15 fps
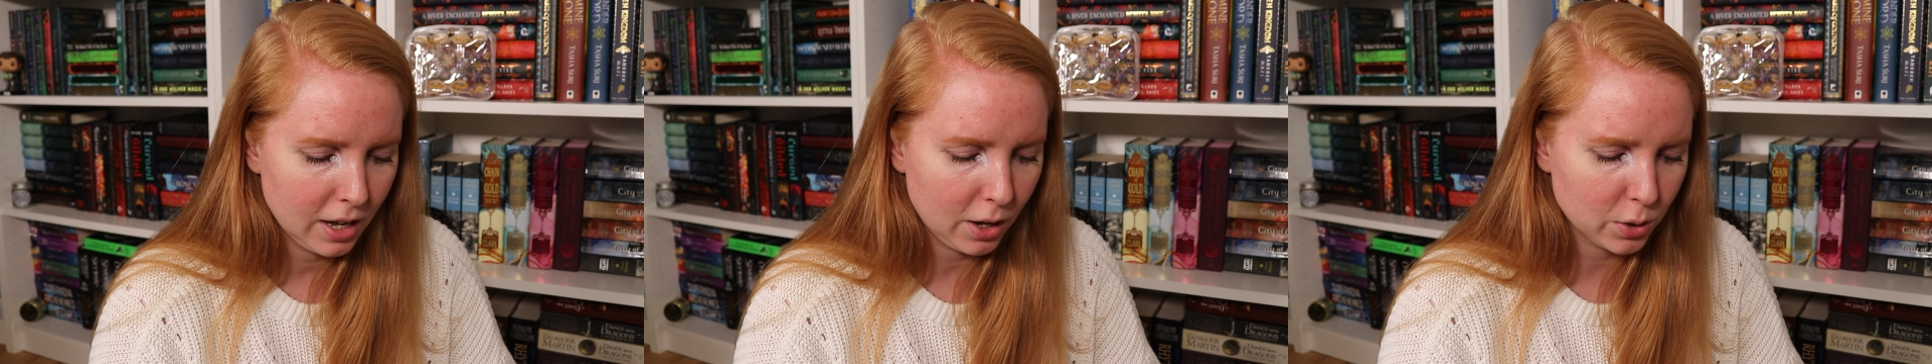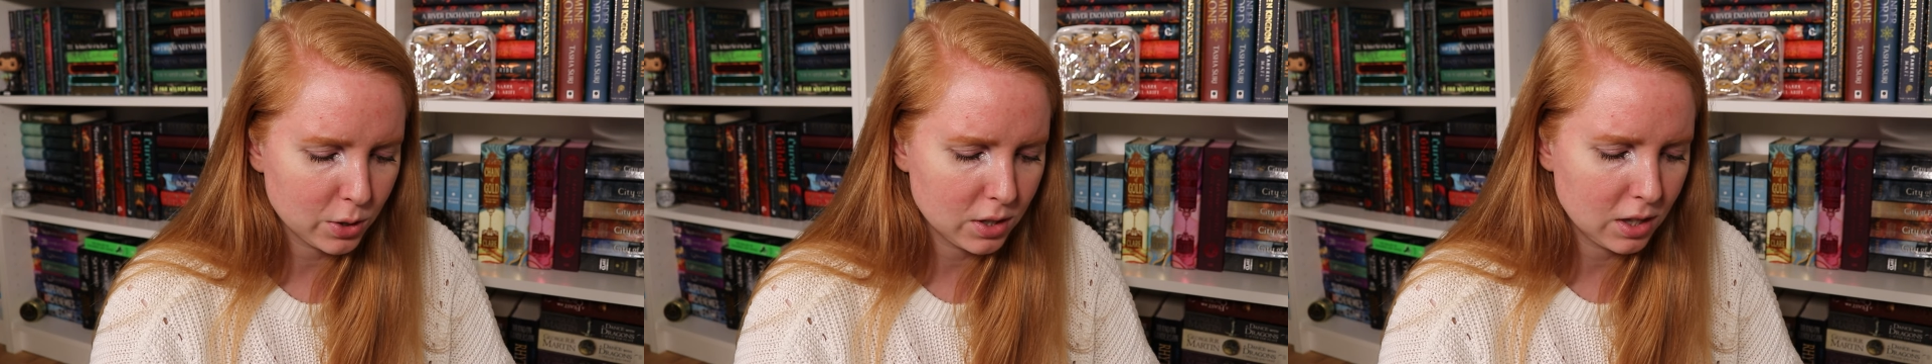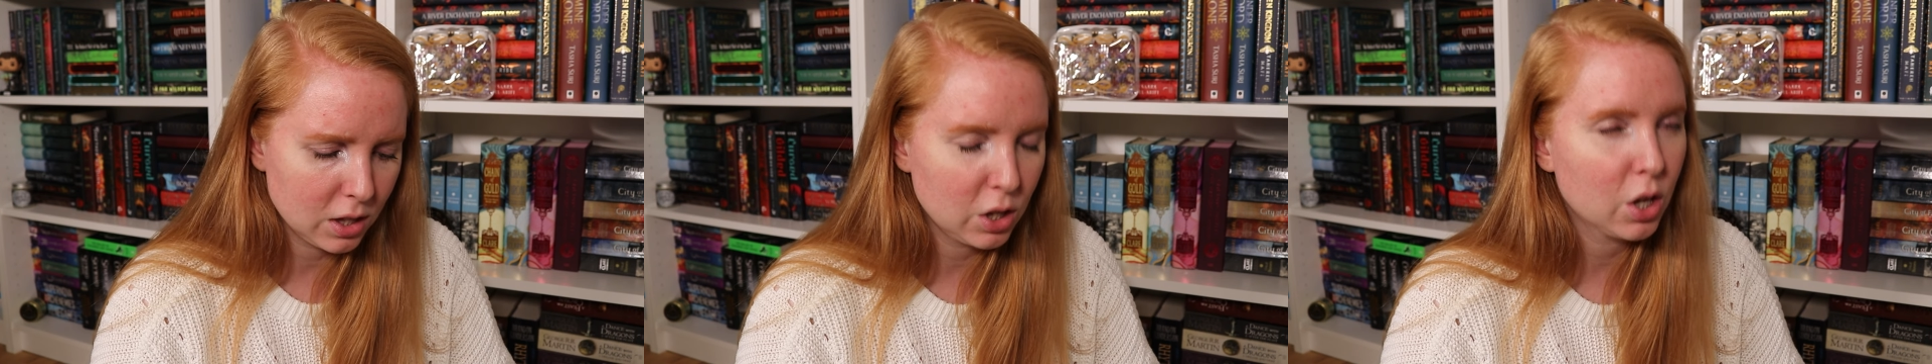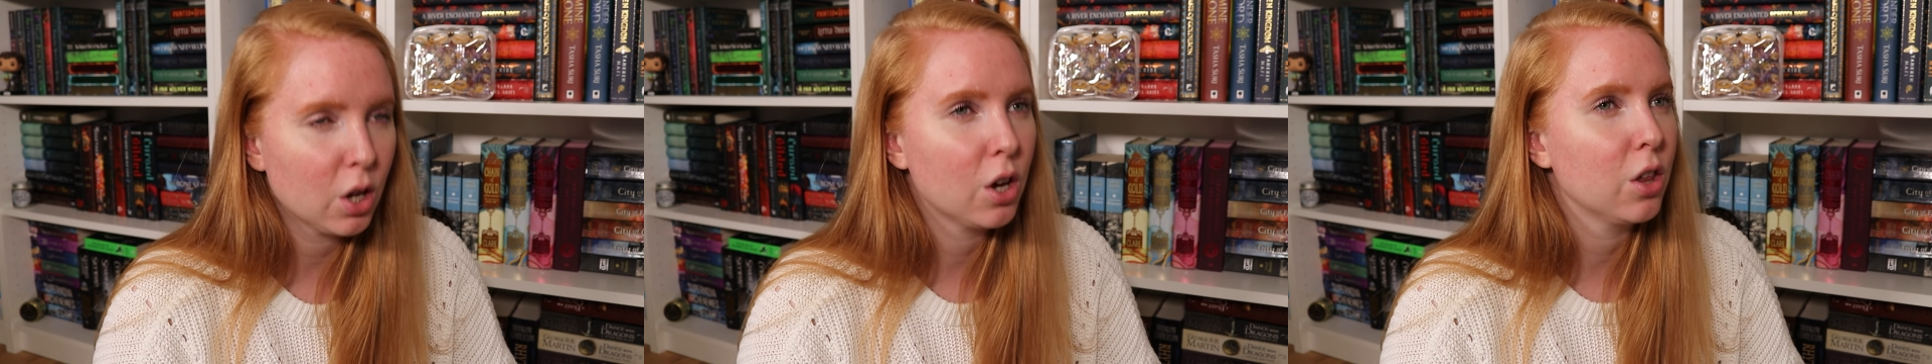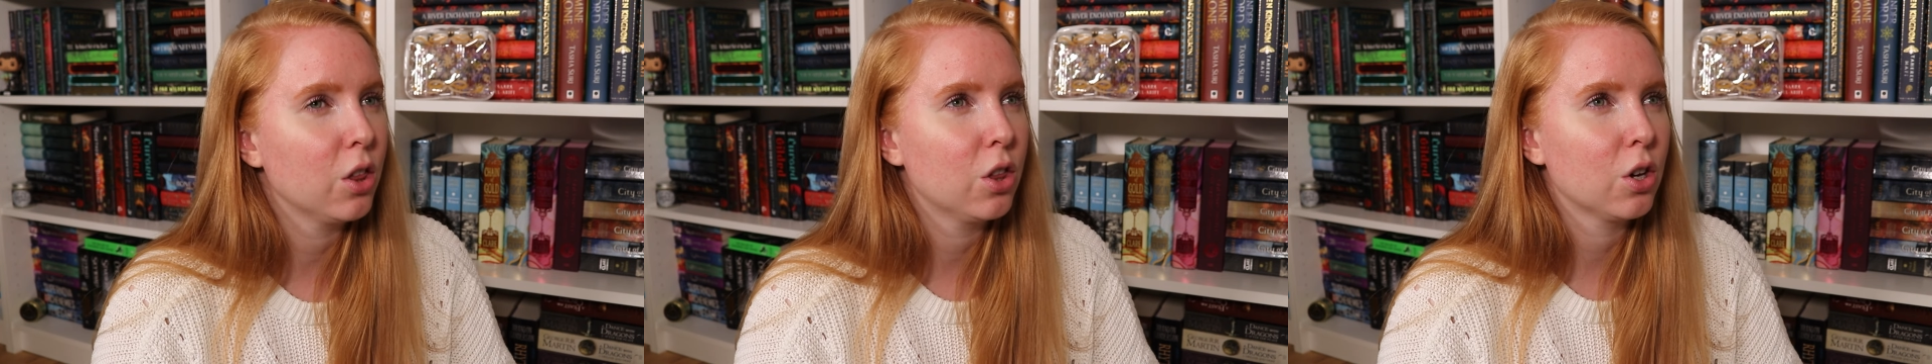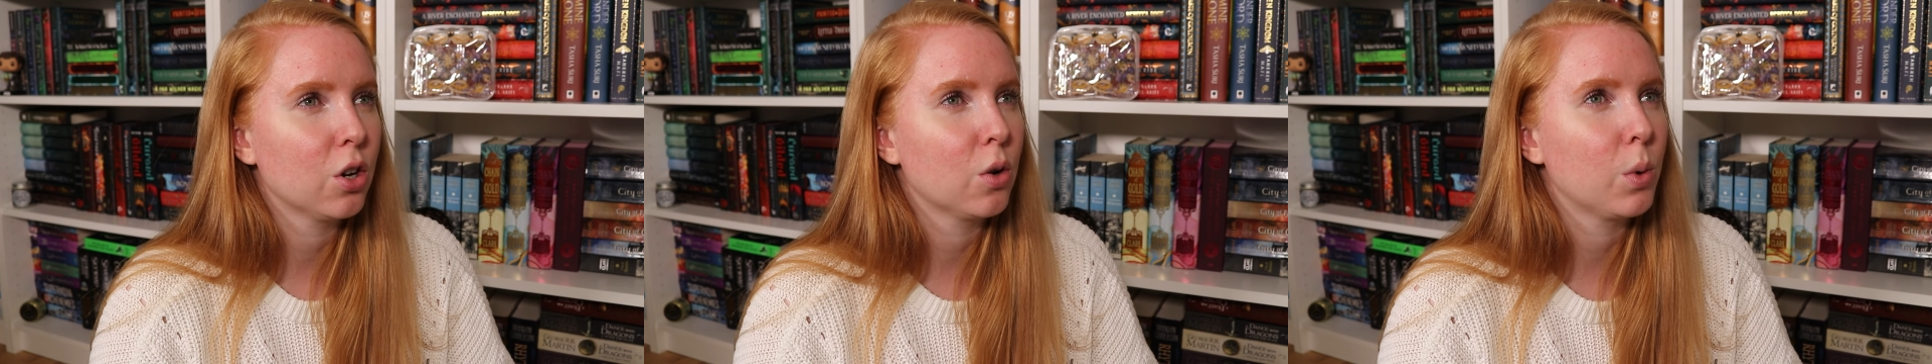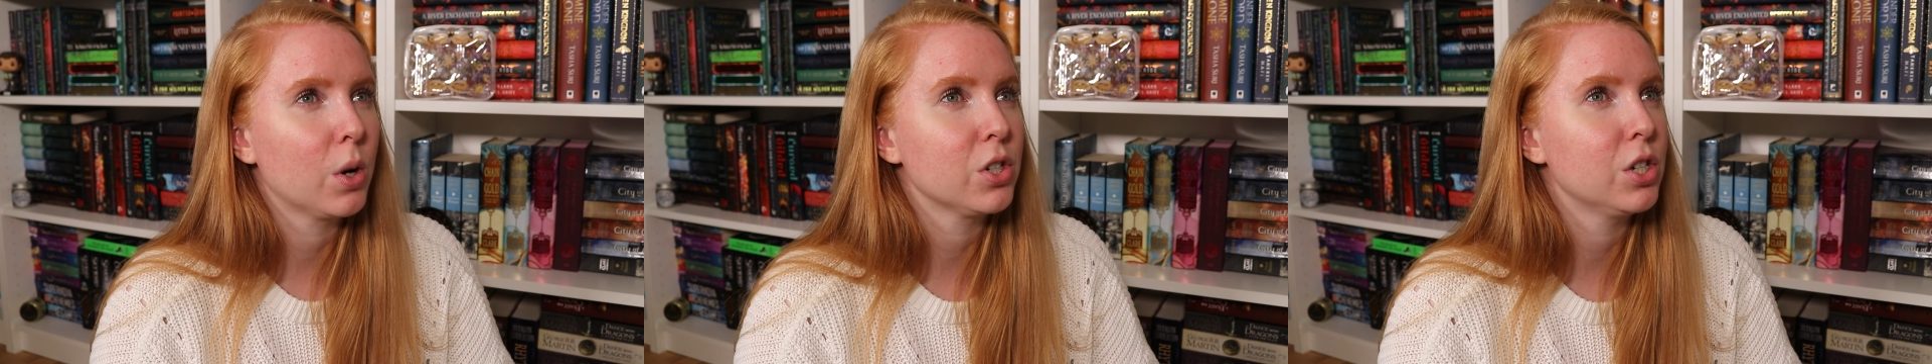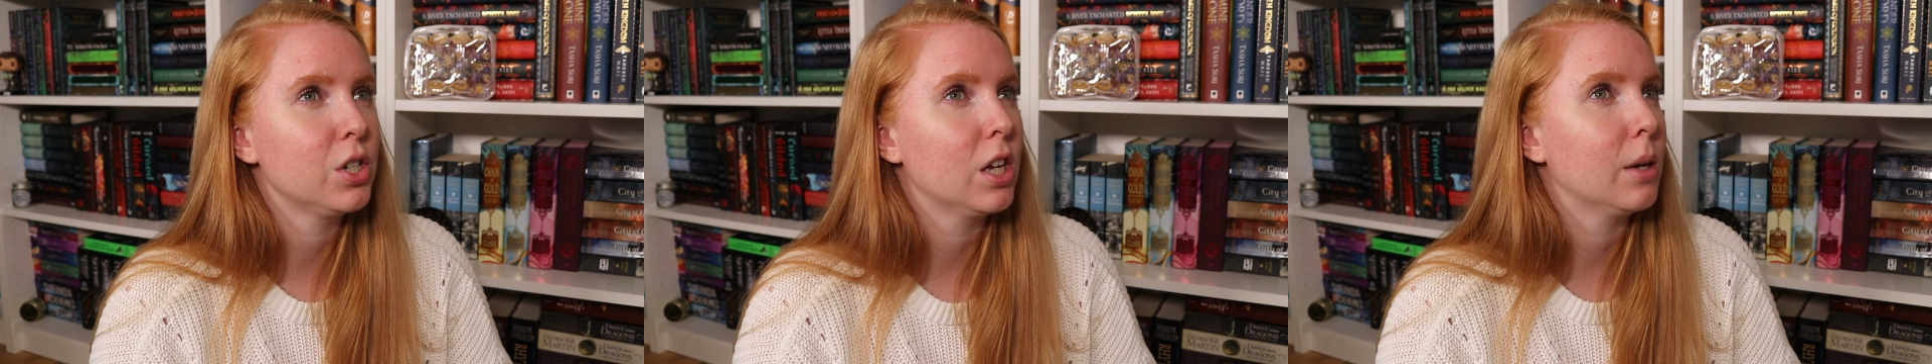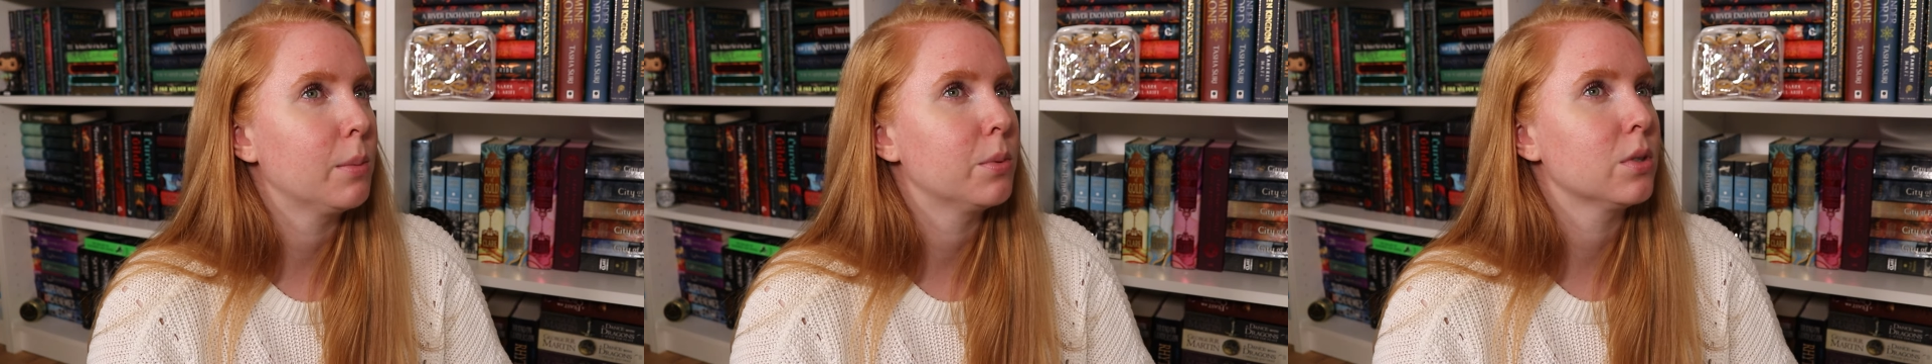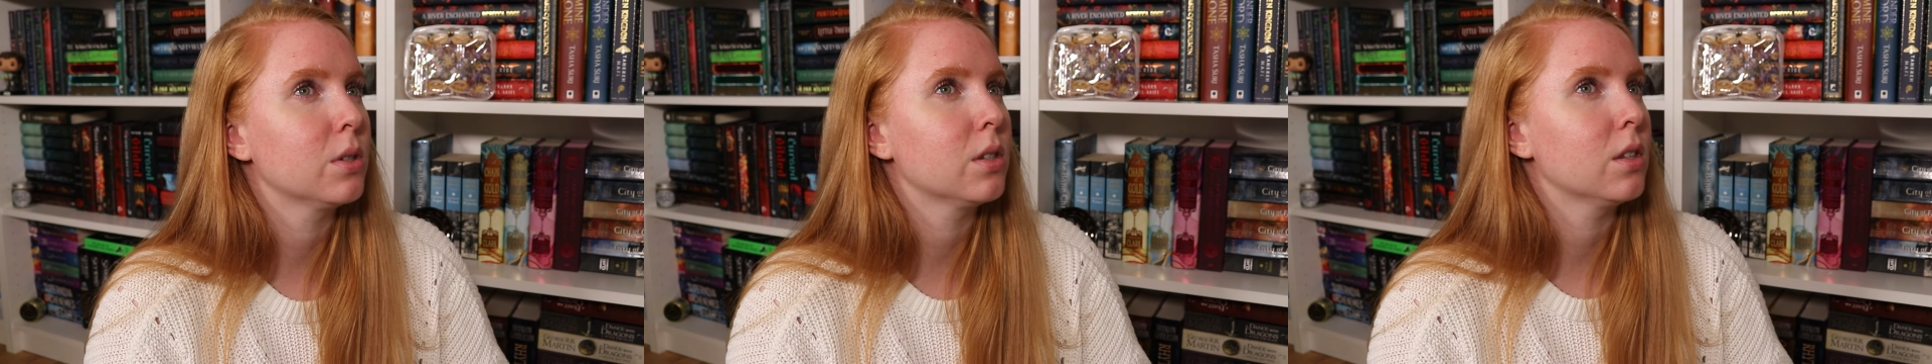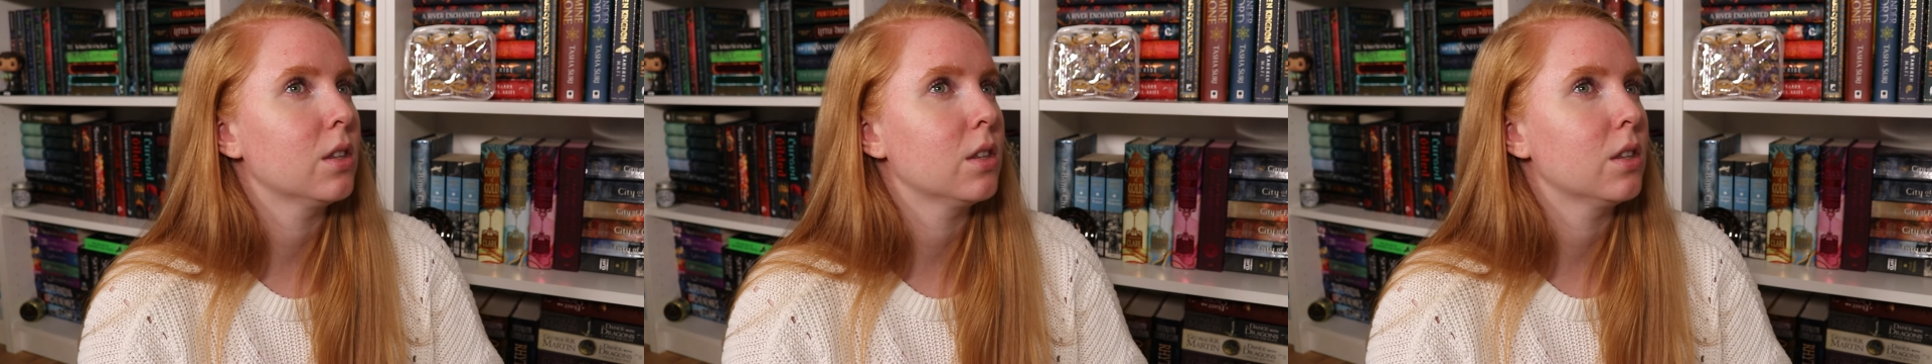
I also think the other washi tapes